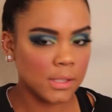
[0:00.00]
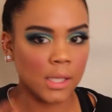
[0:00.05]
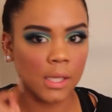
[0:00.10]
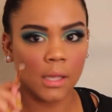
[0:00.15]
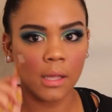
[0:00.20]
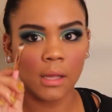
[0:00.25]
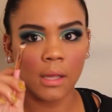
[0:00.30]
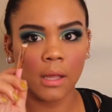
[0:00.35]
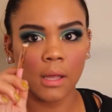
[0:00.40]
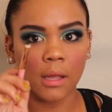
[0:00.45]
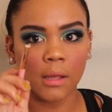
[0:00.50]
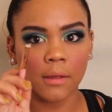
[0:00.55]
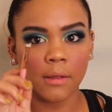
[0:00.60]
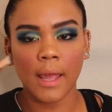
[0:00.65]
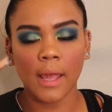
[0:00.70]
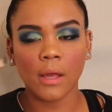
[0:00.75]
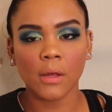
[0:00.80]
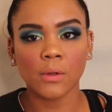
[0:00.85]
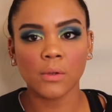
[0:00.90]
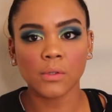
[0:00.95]
Taking a
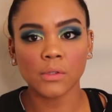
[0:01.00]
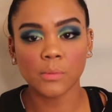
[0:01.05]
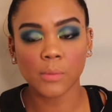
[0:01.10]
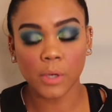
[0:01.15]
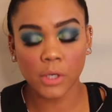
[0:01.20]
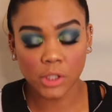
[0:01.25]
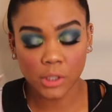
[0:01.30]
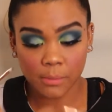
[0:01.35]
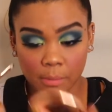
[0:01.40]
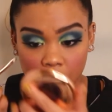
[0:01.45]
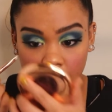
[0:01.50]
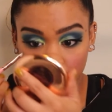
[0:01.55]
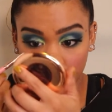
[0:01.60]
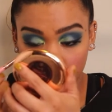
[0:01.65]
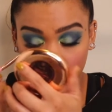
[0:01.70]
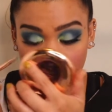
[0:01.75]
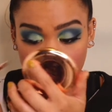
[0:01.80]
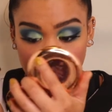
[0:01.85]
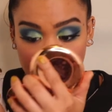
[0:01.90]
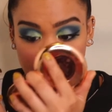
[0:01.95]
angled brush, I'm going to
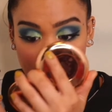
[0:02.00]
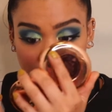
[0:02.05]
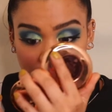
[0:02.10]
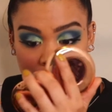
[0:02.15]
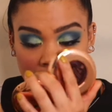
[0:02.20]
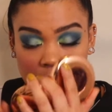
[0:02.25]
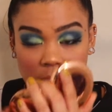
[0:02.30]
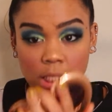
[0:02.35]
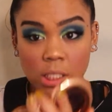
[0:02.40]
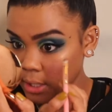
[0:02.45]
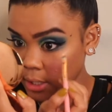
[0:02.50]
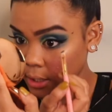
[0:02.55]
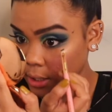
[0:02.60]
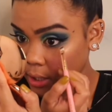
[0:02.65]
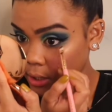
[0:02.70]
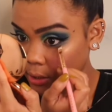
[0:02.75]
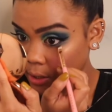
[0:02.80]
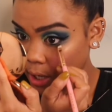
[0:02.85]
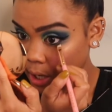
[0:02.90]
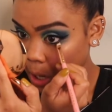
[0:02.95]
blend that
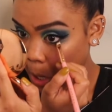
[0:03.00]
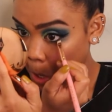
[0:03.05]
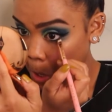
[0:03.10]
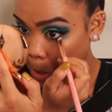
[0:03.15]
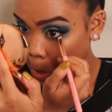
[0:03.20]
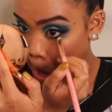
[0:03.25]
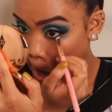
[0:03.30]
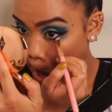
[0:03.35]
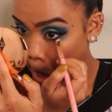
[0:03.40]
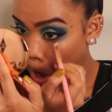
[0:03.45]
eyeliner out.